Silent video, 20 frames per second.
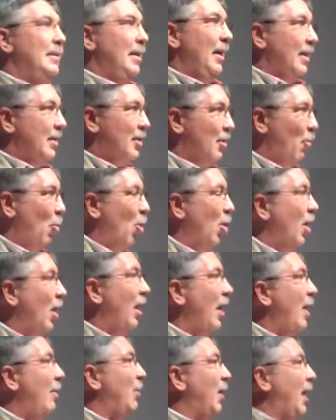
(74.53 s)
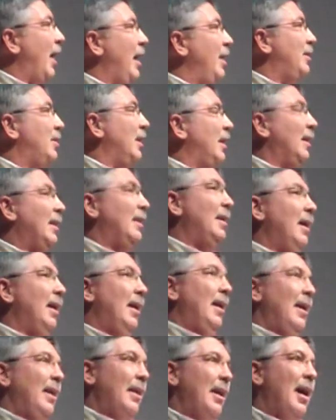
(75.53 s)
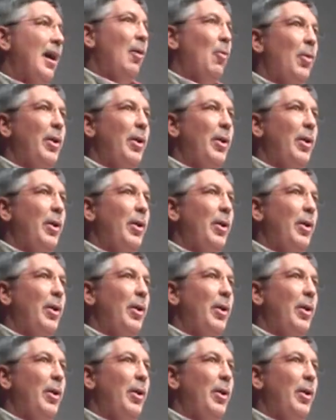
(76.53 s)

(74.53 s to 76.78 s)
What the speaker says: It's a moral obligation. Now,